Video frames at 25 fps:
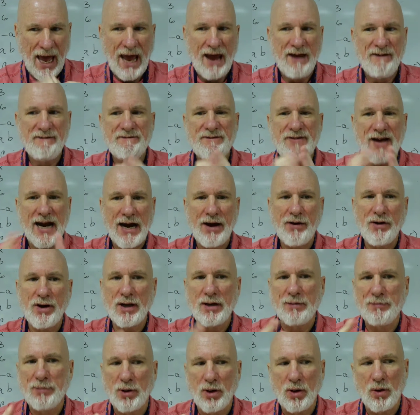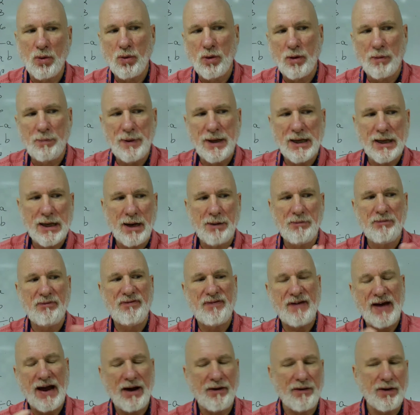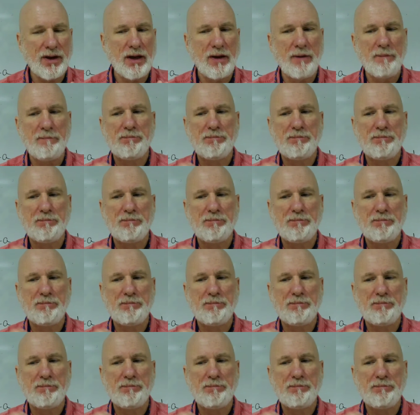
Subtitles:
a variable will become very